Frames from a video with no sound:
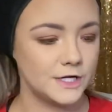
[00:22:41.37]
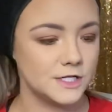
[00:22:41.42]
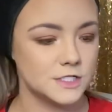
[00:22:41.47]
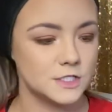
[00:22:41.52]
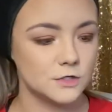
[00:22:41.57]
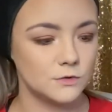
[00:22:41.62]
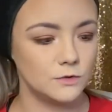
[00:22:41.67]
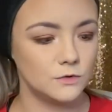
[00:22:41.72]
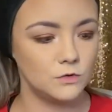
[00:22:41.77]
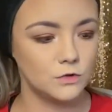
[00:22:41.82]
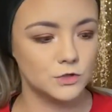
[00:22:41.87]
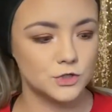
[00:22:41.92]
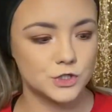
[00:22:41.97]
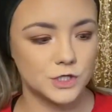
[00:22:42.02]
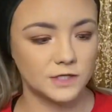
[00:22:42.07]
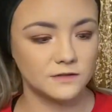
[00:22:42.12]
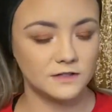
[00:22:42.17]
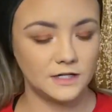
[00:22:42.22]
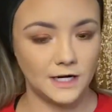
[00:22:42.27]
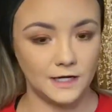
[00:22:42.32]
so a cool
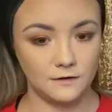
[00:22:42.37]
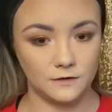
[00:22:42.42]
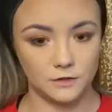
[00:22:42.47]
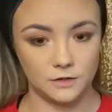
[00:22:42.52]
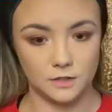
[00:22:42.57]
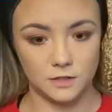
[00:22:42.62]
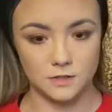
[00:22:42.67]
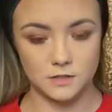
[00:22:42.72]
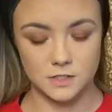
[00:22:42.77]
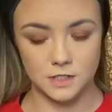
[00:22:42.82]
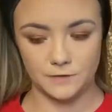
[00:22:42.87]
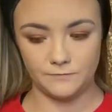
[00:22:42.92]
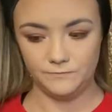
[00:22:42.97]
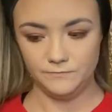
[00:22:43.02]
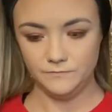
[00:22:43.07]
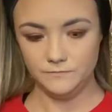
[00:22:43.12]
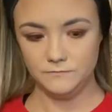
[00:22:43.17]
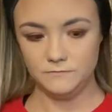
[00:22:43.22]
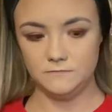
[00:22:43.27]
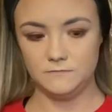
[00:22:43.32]
trick that I learned
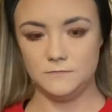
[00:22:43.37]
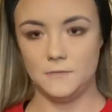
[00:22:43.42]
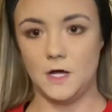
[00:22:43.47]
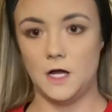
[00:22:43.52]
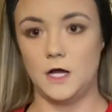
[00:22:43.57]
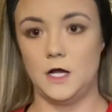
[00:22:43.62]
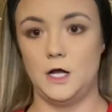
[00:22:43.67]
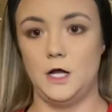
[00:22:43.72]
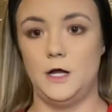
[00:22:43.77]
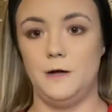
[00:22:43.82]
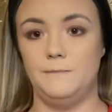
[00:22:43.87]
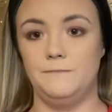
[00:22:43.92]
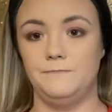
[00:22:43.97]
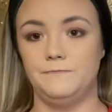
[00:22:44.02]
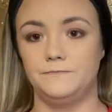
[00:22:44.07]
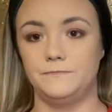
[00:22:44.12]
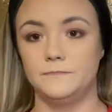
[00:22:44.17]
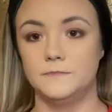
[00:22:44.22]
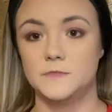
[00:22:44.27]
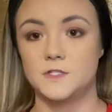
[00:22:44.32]

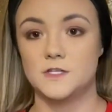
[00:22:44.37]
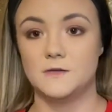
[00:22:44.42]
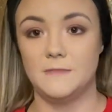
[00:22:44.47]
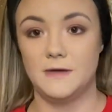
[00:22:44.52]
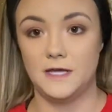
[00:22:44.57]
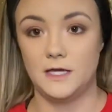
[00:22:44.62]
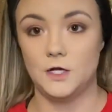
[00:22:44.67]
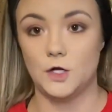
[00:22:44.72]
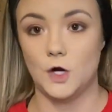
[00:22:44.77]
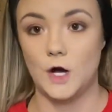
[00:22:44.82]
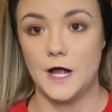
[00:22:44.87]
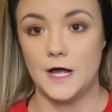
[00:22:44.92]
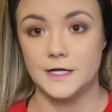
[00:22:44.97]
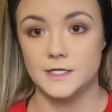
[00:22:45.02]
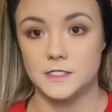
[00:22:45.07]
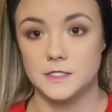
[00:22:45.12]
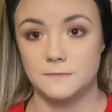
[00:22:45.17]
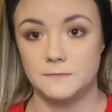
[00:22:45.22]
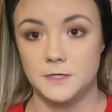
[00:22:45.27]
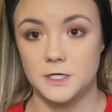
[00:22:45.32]
to make your
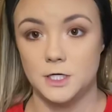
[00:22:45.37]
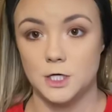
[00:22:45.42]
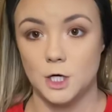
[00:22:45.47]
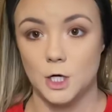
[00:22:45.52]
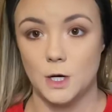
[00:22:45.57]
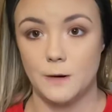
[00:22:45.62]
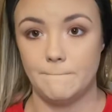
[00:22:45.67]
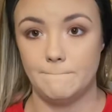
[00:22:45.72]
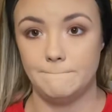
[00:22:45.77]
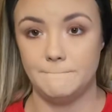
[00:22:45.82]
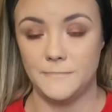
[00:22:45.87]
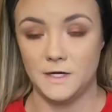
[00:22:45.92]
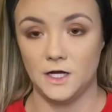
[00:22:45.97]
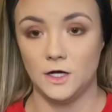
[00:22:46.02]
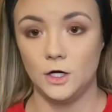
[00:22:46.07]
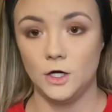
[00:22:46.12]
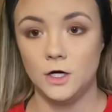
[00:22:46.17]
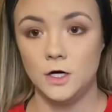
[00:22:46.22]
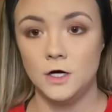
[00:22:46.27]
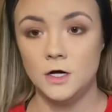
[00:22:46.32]
eyes appear
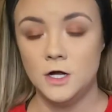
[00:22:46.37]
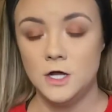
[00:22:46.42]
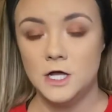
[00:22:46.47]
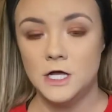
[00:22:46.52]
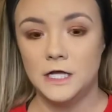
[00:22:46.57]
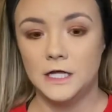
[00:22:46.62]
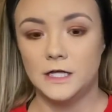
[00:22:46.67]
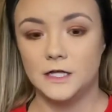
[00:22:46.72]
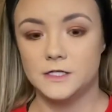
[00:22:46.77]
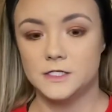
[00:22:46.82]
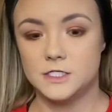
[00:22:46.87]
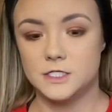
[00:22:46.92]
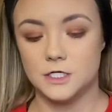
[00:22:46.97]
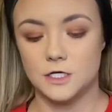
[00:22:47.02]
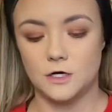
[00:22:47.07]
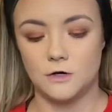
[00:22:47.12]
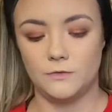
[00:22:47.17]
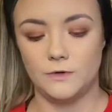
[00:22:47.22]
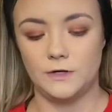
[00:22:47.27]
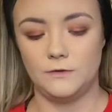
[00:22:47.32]
bigger is to
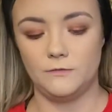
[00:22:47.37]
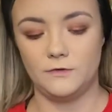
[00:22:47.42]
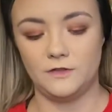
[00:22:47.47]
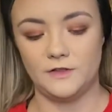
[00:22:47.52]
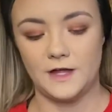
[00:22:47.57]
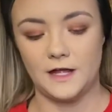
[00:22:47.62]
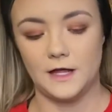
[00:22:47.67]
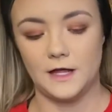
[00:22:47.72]
go in with like a